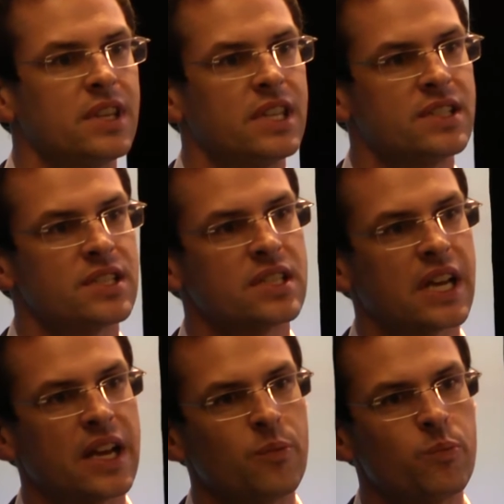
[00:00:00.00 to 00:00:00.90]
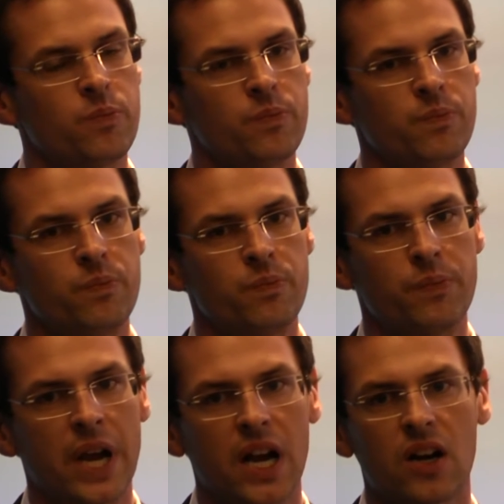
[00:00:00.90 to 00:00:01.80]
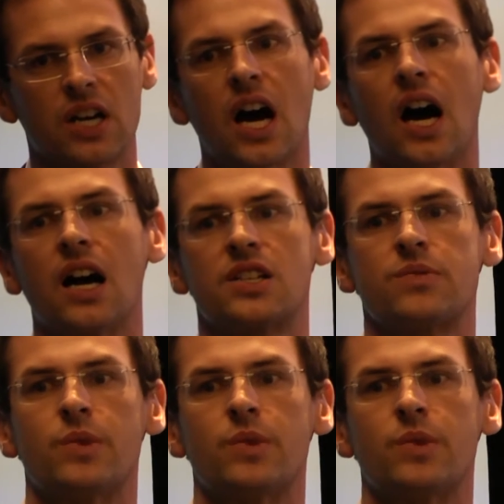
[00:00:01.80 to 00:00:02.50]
This is a paradox